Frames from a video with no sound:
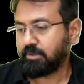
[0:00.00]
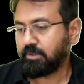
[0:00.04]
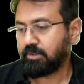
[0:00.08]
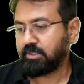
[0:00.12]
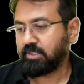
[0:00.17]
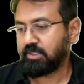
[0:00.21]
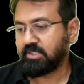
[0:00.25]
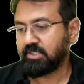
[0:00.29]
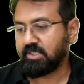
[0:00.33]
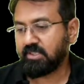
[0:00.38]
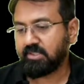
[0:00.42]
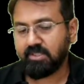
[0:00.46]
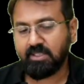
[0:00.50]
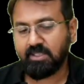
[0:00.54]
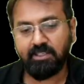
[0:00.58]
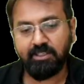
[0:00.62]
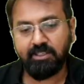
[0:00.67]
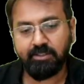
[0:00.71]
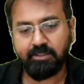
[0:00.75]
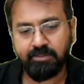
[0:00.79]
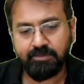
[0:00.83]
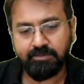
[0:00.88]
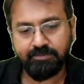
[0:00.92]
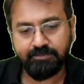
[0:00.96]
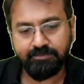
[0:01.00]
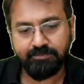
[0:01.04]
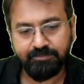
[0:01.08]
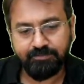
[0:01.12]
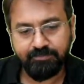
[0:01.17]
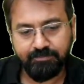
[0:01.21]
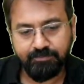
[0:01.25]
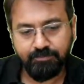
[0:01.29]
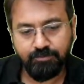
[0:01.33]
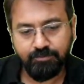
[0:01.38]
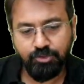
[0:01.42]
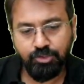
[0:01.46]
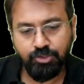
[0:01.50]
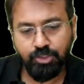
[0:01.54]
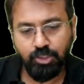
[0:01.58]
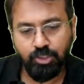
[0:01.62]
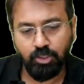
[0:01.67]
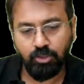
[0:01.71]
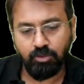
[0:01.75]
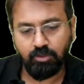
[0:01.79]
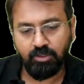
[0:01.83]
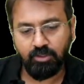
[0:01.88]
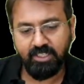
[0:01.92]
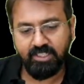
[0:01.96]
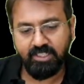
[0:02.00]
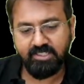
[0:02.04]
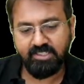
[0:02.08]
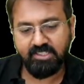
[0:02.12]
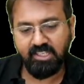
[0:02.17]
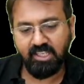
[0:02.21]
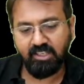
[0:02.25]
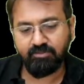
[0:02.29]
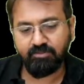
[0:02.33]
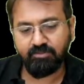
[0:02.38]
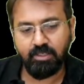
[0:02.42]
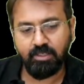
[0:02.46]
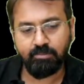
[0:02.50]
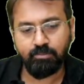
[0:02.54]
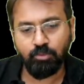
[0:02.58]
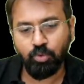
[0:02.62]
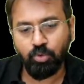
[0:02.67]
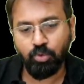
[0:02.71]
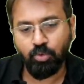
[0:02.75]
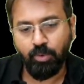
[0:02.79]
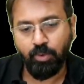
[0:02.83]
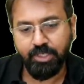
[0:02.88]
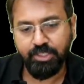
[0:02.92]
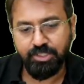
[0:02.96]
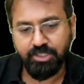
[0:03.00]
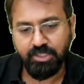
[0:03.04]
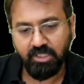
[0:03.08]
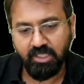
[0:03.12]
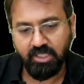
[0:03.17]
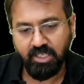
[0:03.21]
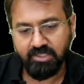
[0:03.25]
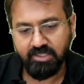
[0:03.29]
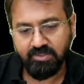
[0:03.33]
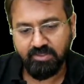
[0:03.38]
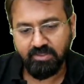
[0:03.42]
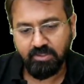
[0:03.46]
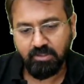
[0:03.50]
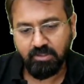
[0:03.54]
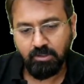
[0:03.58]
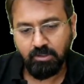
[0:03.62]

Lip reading: Is this clear? Sure. Let's take one more question, guys.